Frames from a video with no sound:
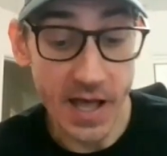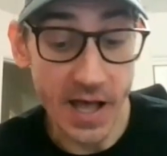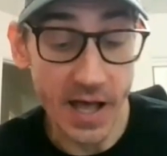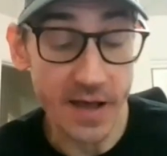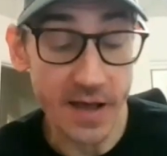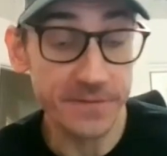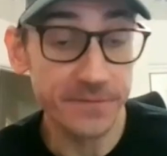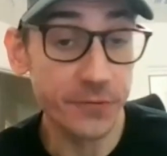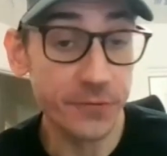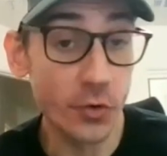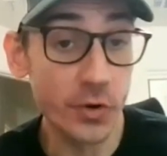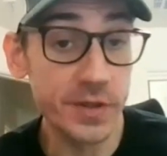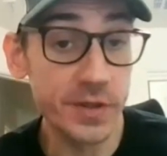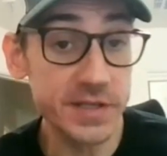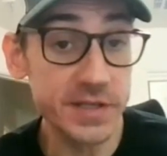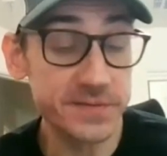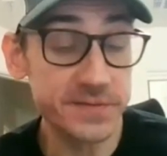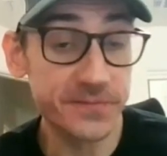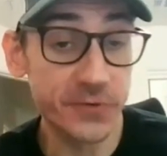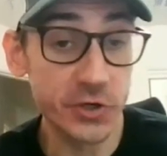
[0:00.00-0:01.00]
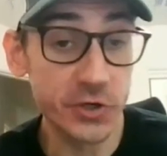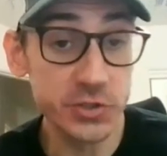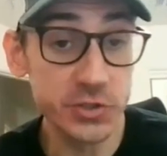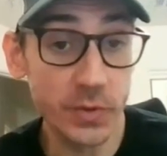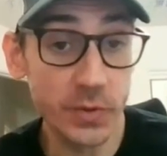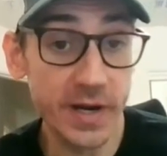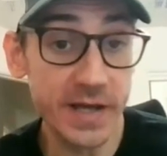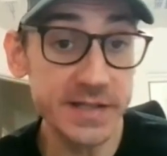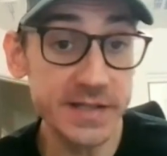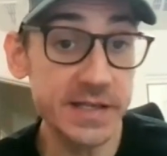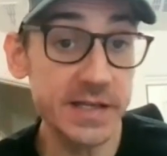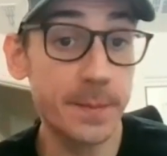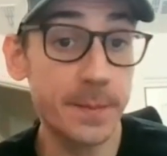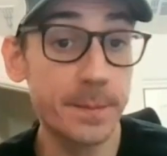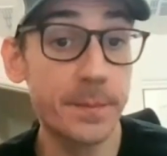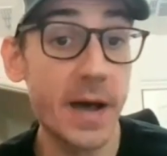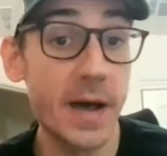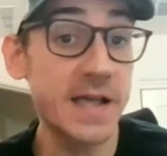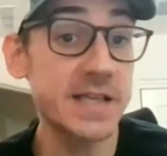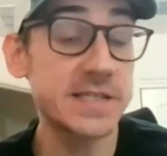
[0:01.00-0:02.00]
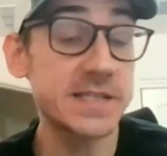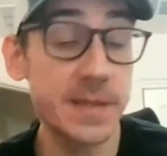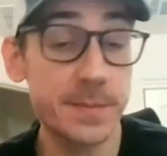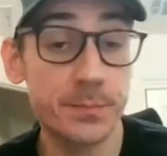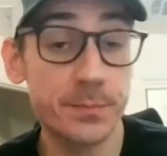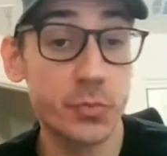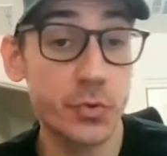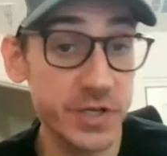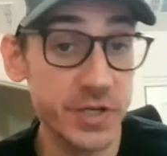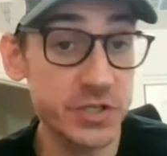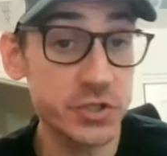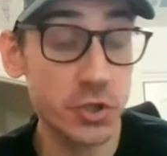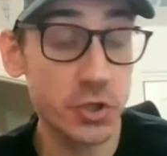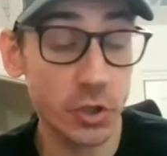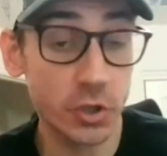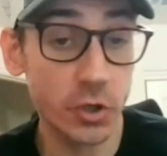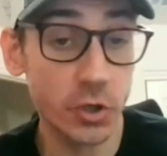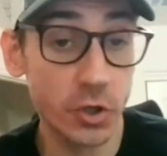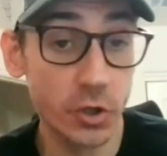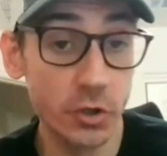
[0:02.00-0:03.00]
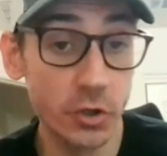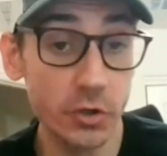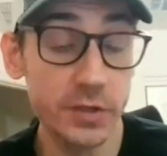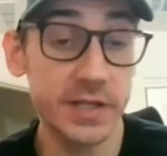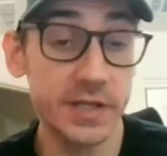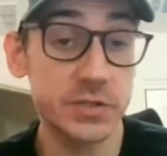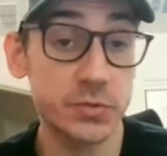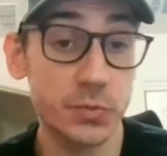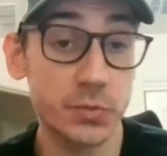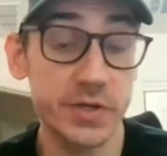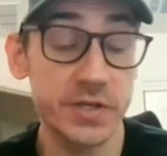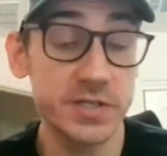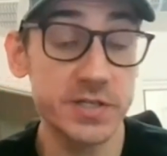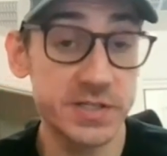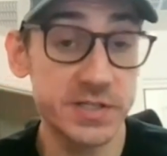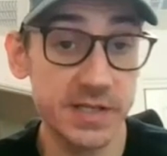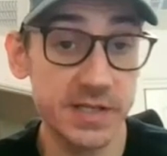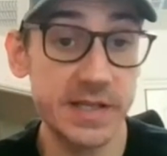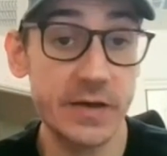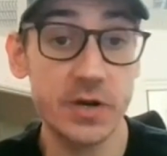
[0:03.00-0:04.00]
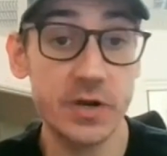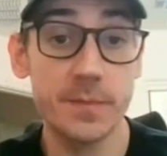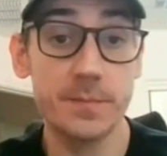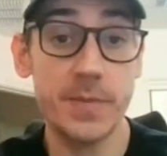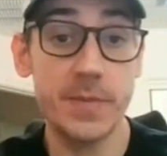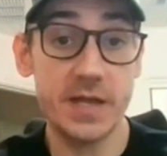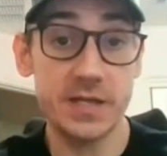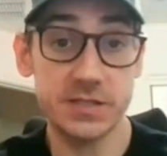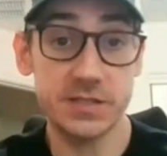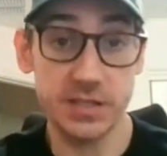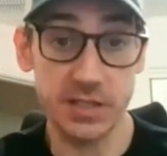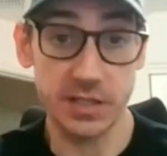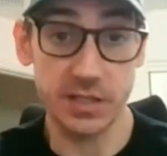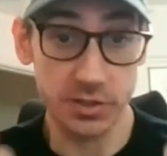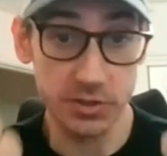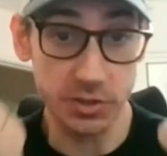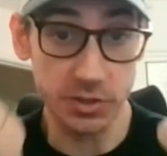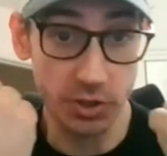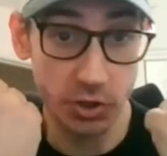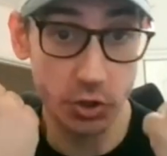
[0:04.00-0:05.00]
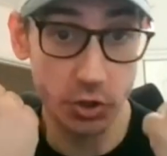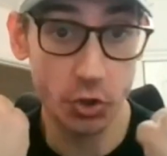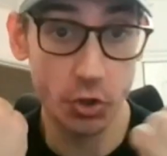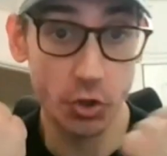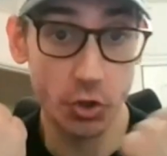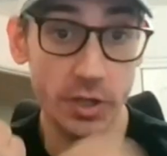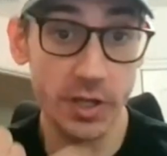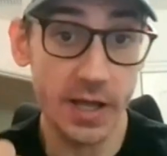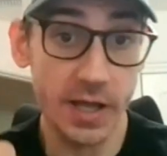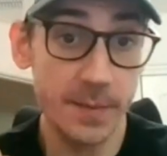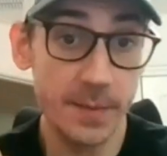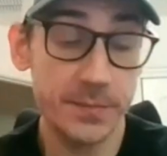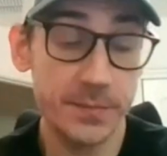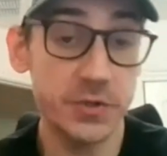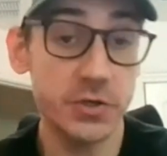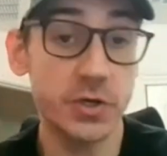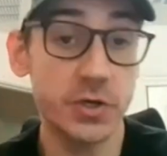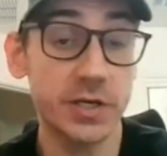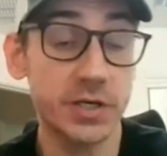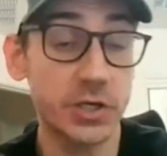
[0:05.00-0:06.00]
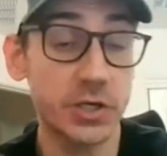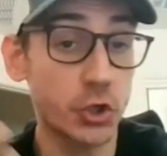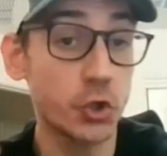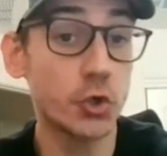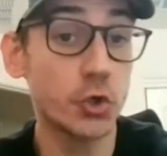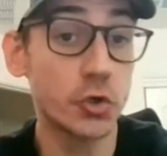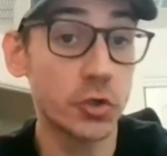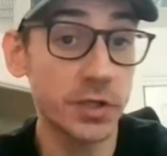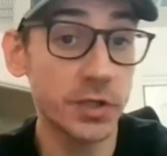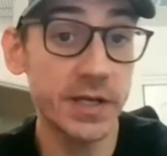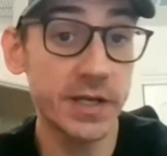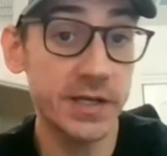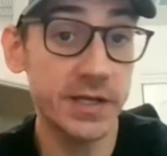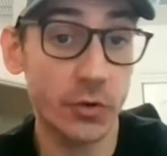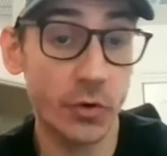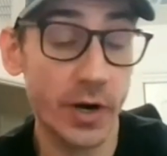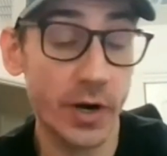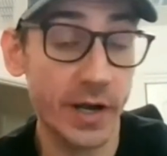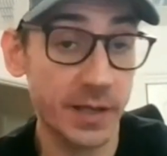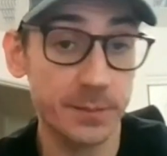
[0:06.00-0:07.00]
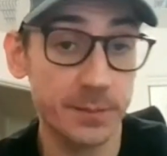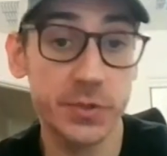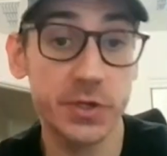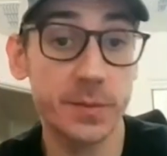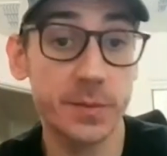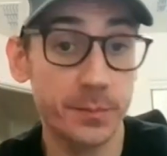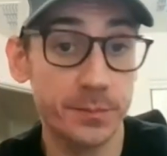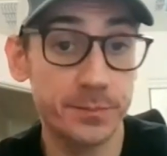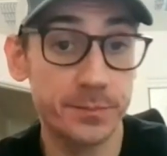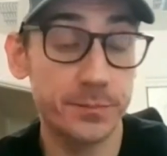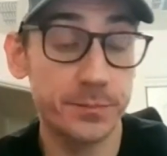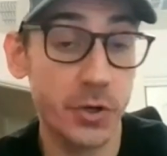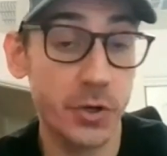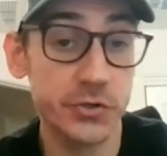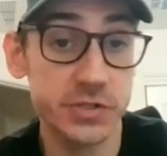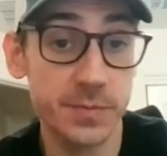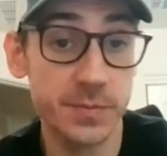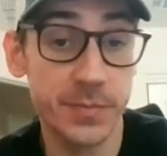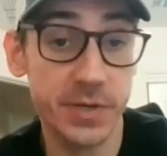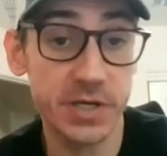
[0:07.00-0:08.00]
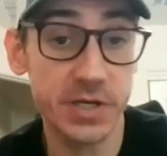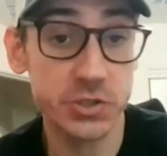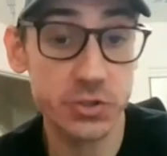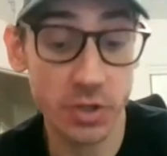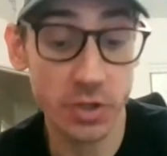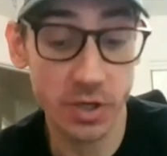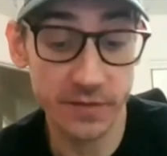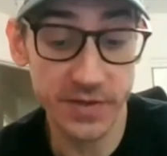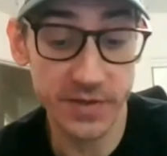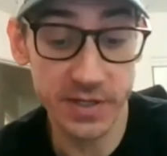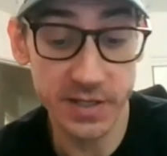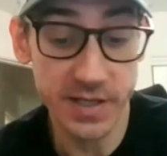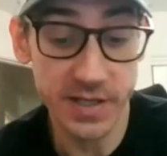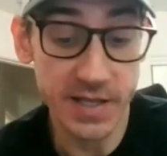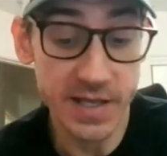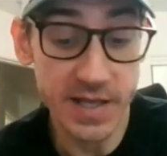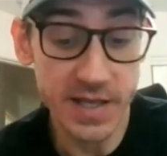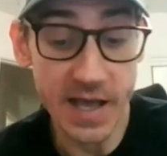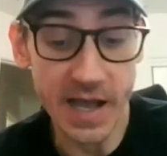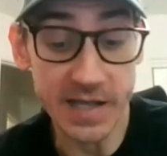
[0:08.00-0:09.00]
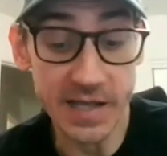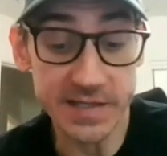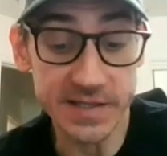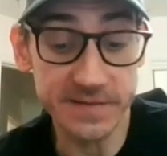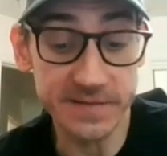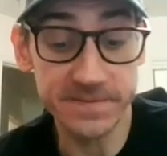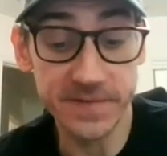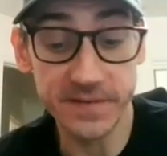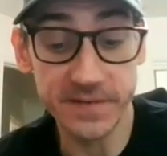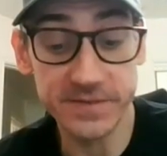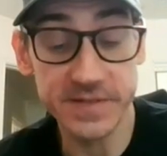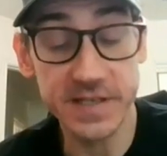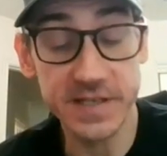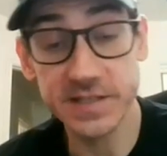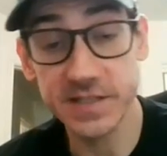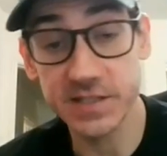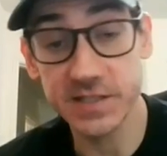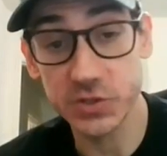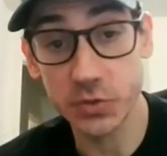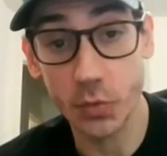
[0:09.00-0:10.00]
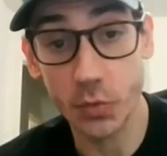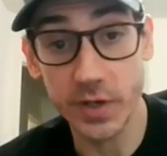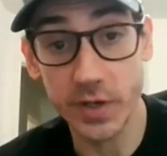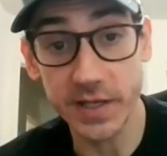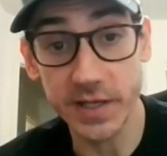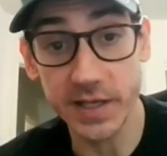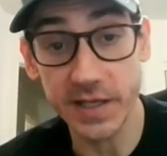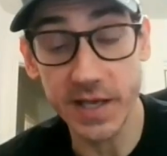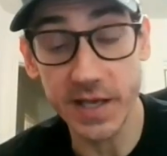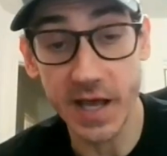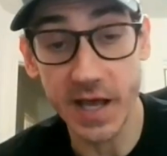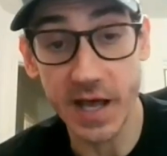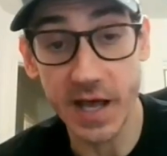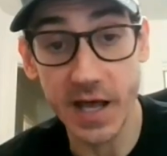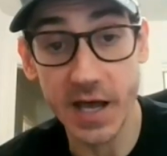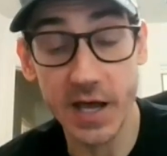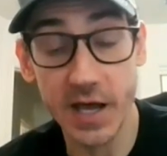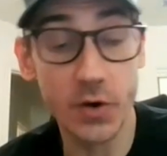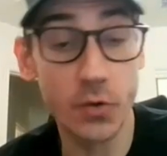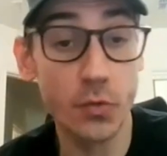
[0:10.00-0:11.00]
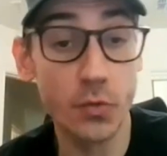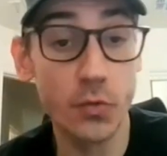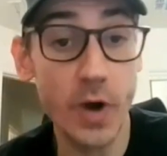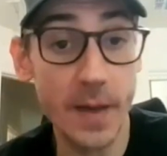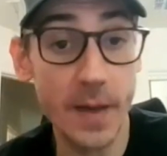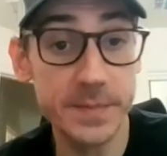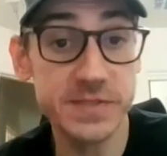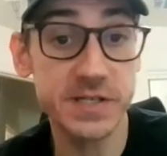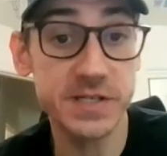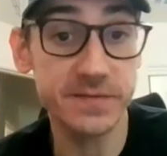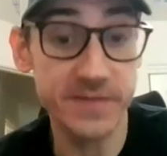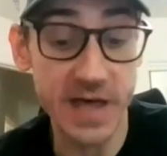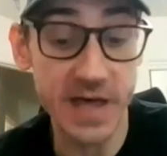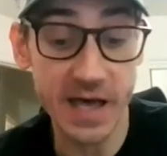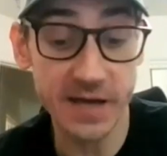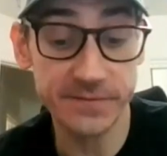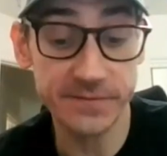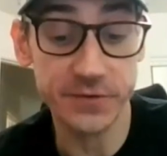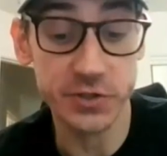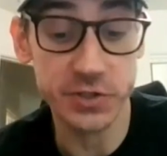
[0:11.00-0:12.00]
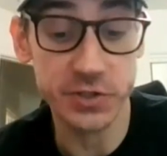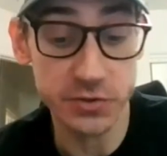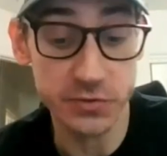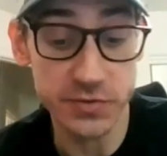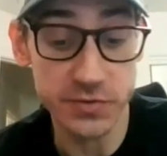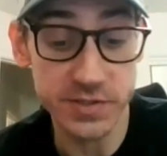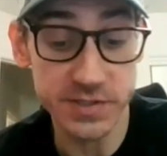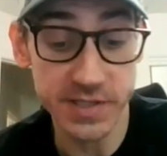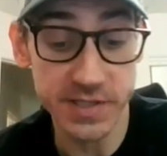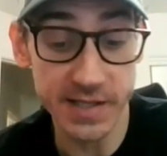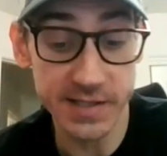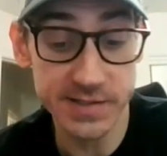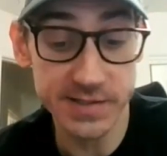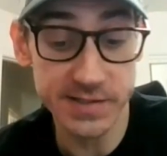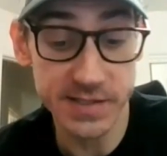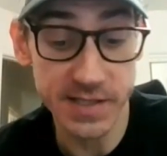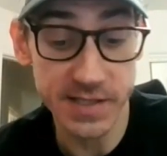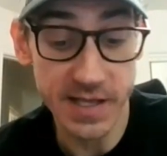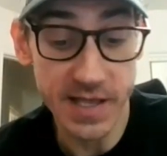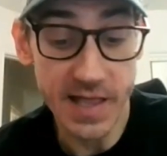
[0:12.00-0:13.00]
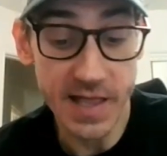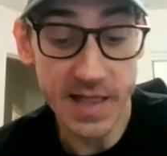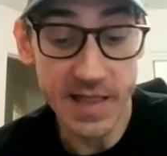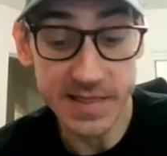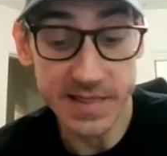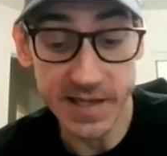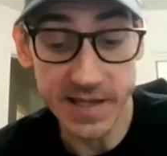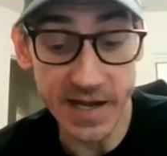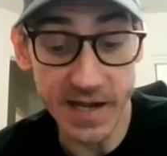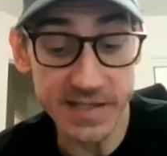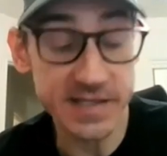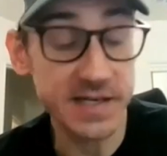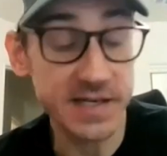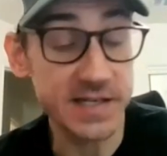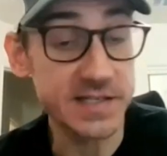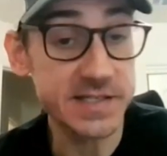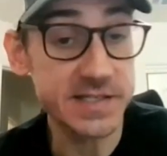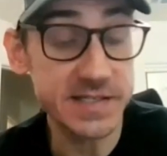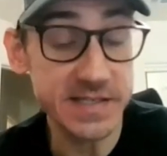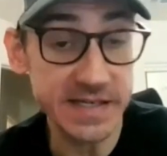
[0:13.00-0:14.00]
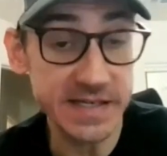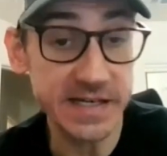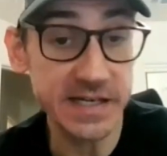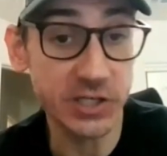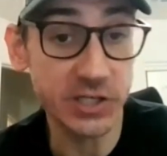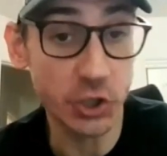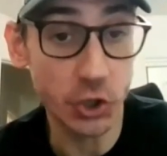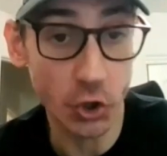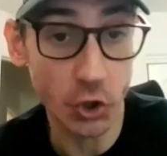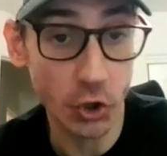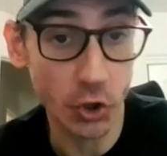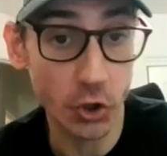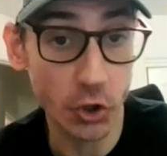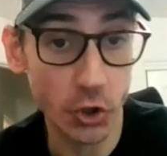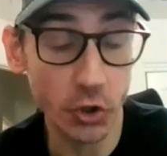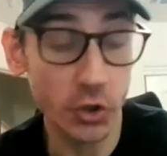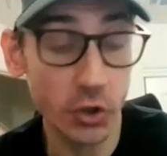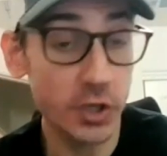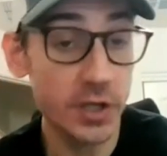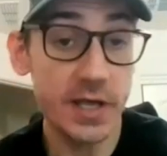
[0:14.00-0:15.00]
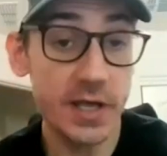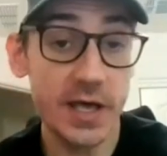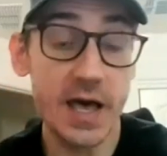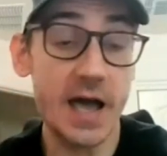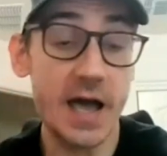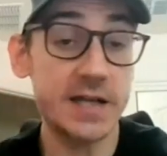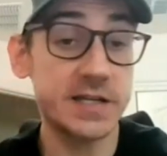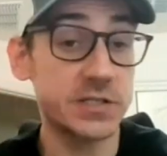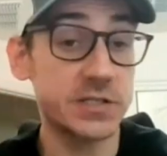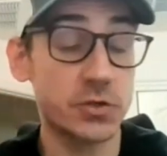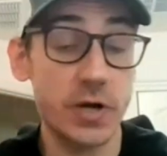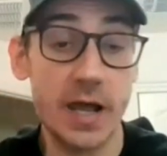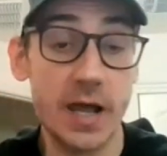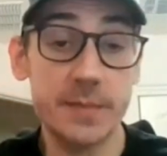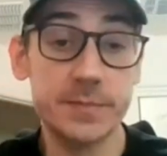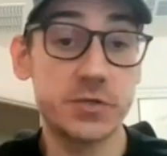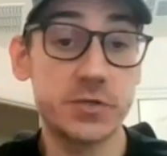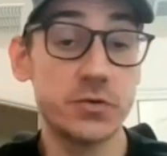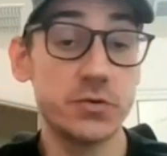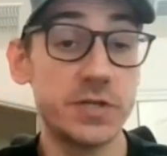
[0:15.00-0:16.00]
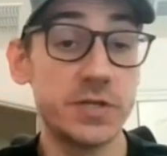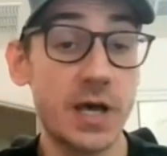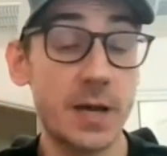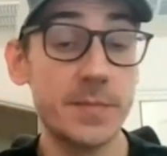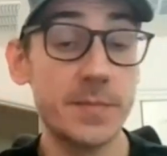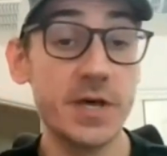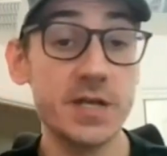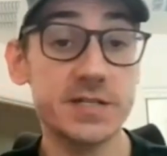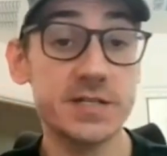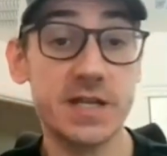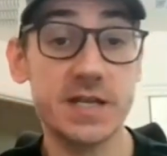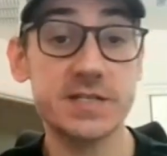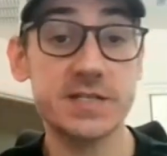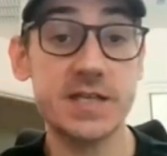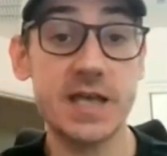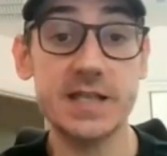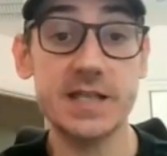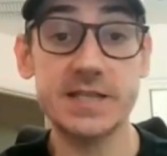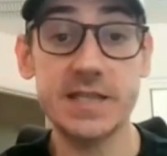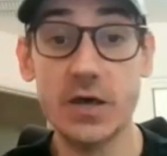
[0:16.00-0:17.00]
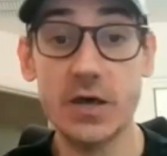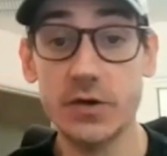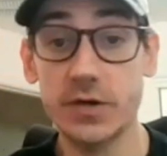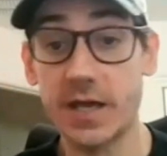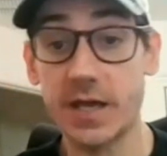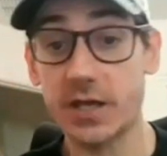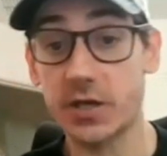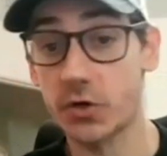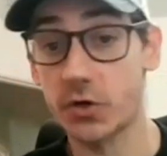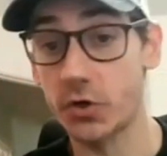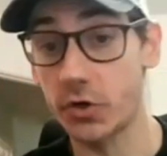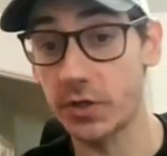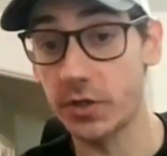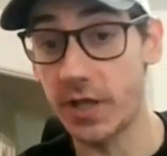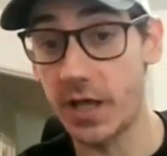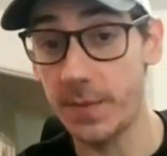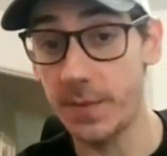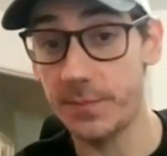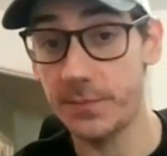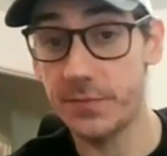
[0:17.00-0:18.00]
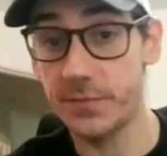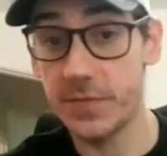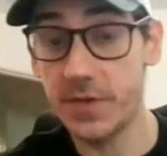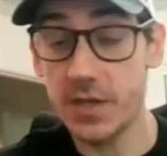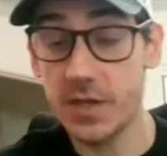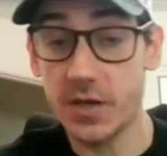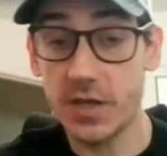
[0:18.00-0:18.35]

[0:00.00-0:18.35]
Uh, for this first one, I did a bicep preacher curl. That's where you sit down on a bench and you, you curl up. You can Google it, or I could put a, post a picture of it. I did 15 to 20 uh, reps of that for two sets. Then I did a seated curl. I just grabbed two dumbbells. I sat down. I curled up.